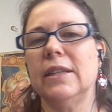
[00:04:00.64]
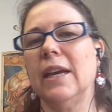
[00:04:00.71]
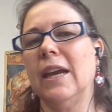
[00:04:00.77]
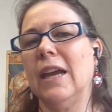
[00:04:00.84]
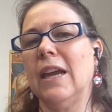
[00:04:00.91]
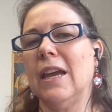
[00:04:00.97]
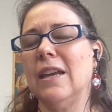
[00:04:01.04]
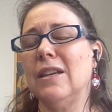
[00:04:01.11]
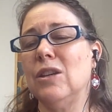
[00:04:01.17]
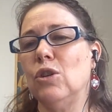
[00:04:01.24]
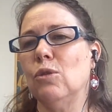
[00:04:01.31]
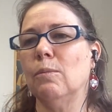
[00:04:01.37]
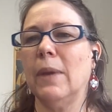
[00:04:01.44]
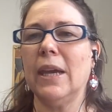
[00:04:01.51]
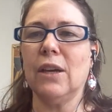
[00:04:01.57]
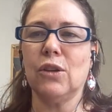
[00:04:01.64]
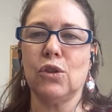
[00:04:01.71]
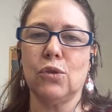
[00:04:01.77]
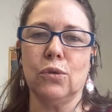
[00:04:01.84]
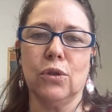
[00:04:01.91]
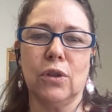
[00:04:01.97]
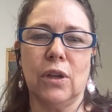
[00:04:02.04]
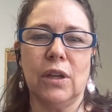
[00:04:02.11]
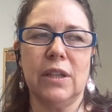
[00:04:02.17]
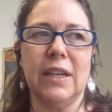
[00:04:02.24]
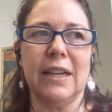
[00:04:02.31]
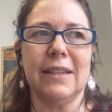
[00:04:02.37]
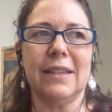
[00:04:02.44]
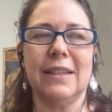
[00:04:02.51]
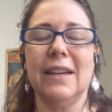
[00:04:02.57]
Then you make sure
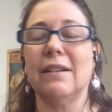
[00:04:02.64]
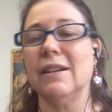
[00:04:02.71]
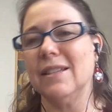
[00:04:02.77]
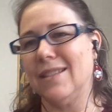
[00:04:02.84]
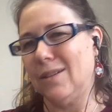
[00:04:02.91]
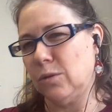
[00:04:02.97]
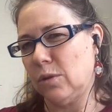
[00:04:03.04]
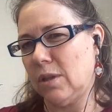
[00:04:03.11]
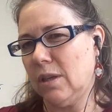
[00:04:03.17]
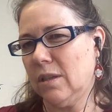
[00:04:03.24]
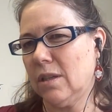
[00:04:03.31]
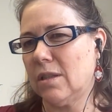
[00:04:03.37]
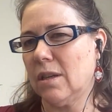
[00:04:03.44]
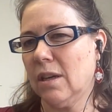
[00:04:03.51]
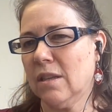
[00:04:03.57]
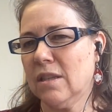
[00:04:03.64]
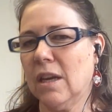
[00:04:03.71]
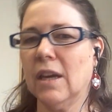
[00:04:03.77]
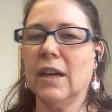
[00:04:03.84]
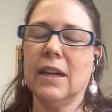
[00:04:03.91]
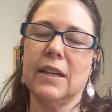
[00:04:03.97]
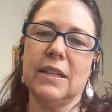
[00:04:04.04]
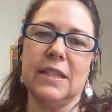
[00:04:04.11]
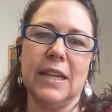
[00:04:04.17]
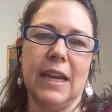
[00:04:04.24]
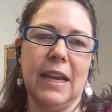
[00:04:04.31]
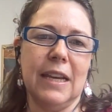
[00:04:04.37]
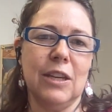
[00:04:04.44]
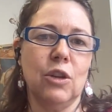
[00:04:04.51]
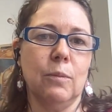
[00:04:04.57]
that there isn't to synthesize.
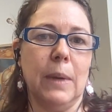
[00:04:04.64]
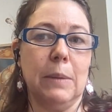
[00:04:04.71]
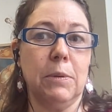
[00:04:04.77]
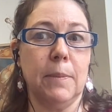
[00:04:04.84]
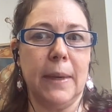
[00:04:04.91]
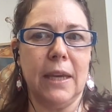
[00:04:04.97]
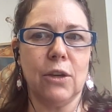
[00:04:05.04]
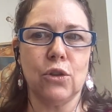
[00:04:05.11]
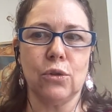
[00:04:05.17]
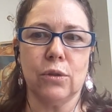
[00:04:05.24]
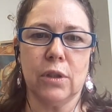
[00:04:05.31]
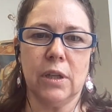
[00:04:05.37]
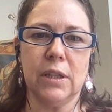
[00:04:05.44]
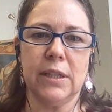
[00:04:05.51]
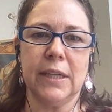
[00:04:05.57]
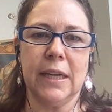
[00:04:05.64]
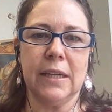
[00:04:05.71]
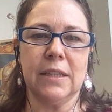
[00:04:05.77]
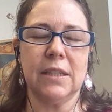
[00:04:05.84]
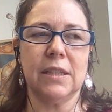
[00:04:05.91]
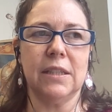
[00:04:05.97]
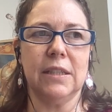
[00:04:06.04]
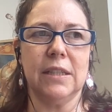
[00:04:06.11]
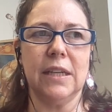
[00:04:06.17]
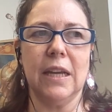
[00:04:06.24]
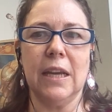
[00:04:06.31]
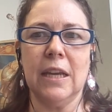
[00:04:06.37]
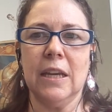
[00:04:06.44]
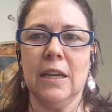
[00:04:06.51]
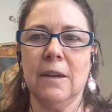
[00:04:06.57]
Then you maybe make sure that
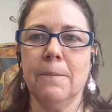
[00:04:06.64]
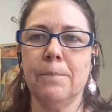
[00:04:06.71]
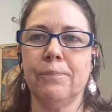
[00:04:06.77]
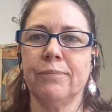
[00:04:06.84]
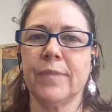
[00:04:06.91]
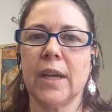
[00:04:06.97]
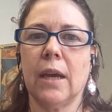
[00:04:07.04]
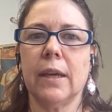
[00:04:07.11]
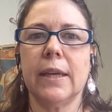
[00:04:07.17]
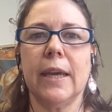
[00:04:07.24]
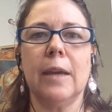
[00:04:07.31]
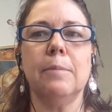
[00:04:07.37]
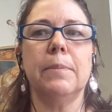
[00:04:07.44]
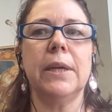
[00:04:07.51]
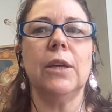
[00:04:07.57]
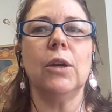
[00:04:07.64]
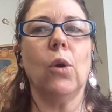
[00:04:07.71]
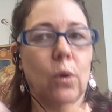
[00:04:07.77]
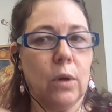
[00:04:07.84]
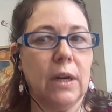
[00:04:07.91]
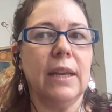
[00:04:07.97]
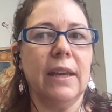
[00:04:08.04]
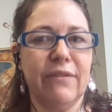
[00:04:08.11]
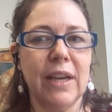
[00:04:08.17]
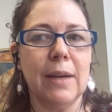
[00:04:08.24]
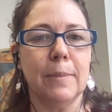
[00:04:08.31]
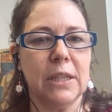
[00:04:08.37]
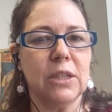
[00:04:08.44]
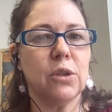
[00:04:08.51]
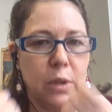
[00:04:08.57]
they can be orally
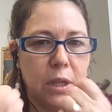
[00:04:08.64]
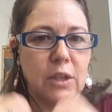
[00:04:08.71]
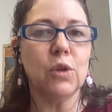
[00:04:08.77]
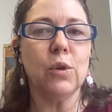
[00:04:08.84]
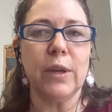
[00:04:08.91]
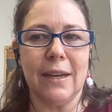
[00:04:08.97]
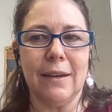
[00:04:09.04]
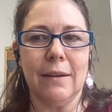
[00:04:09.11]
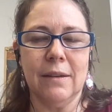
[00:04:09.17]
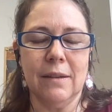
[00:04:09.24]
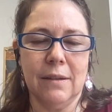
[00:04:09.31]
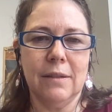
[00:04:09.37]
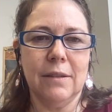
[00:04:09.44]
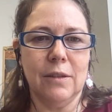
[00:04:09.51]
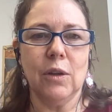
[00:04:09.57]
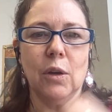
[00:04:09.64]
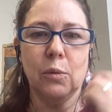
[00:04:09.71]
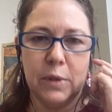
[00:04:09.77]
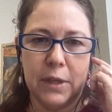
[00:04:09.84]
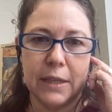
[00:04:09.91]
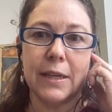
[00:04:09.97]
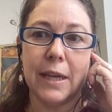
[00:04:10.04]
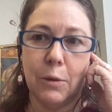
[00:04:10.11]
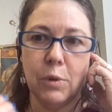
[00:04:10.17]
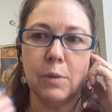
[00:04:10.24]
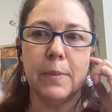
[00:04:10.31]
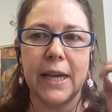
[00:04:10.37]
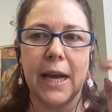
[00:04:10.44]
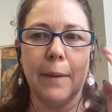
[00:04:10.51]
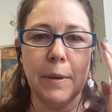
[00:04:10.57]
available so that you can, you know, that they will
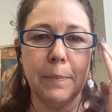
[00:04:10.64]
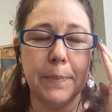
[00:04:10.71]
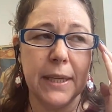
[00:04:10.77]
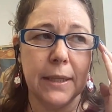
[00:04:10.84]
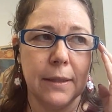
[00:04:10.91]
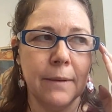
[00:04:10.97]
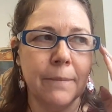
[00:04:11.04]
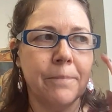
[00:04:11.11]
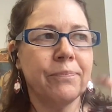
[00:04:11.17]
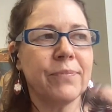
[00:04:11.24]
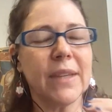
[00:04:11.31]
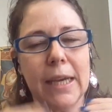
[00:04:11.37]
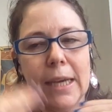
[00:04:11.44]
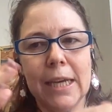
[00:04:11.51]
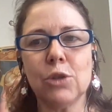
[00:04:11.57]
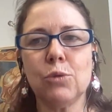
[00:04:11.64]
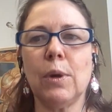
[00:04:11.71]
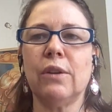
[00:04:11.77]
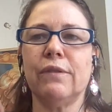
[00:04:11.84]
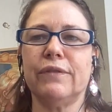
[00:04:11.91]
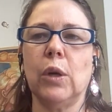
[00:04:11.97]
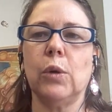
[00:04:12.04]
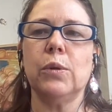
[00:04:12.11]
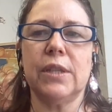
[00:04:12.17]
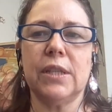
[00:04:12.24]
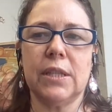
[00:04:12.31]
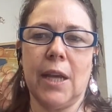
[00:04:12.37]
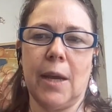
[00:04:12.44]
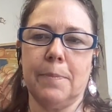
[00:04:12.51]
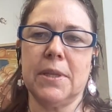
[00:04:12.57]
become a pill. Each one of those
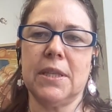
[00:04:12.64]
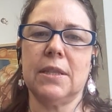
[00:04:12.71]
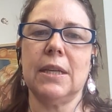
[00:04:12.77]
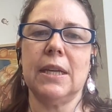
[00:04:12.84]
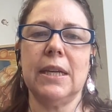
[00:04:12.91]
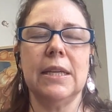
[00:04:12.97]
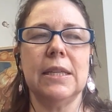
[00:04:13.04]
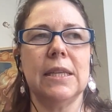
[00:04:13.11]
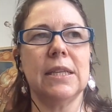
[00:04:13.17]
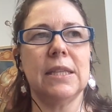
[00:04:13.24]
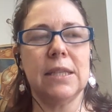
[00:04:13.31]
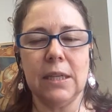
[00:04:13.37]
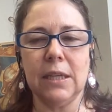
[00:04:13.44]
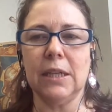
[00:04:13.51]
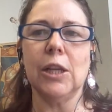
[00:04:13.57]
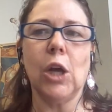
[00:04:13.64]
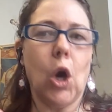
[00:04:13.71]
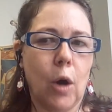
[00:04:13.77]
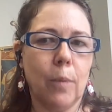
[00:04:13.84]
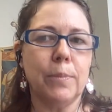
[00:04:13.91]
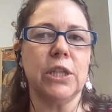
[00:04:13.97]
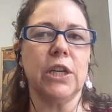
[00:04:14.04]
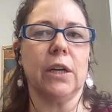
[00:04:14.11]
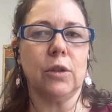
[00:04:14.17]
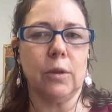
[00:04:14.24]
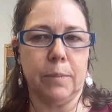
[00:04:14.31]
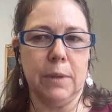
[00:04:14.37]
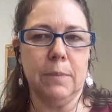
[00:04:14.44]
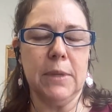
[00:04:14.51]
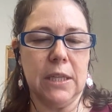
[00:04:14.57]
steps is a single object
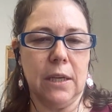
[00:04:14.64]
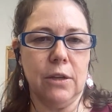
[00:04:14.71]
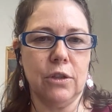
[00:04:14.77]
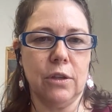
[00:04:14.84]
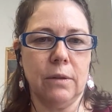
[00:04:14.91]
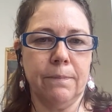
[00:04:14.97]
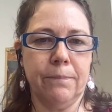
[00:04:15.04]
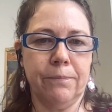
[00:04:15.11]
optimization.